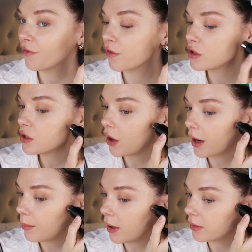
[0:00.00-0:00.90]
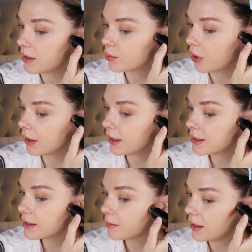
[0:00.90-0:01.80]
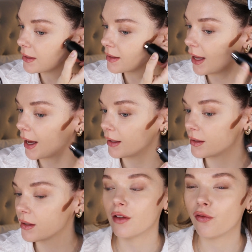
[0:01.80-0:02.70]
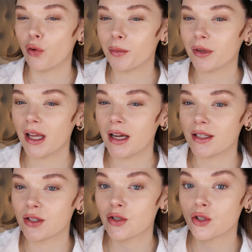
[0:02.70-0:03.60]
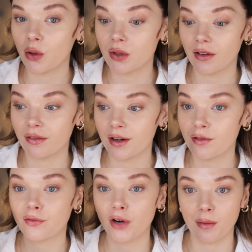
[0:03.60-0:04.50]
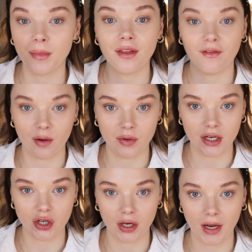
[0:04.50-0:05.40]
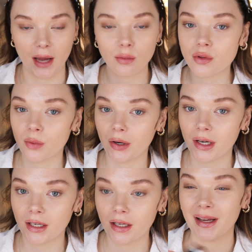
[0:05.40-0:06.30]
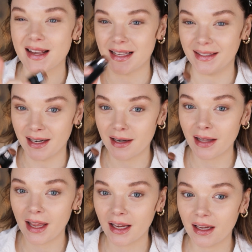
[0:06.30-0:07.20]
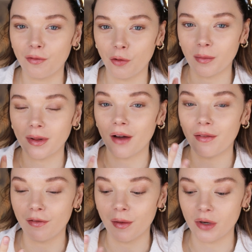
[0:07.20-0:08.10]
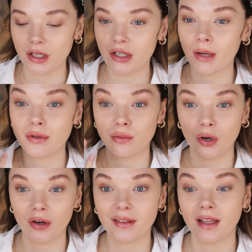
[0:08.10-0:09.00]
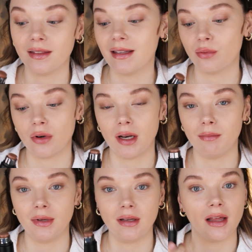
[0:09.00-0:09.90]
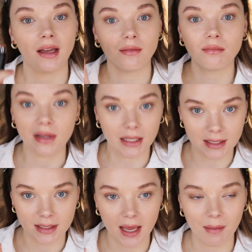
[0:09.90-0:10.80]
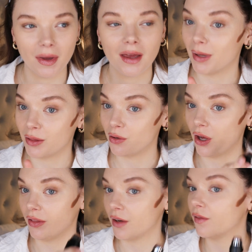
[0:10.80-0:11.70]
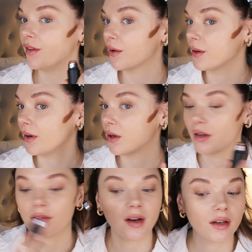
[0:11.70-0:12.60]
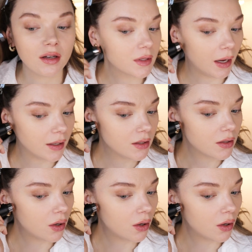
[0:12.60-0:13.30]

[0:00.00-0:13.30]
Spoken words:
first thought about these products is that the formula is so different from the foundation. I was worried because I didn't like the formula of the foundation. I was worried that these were gonna be like the same, but they're not. They're very, very different. So I just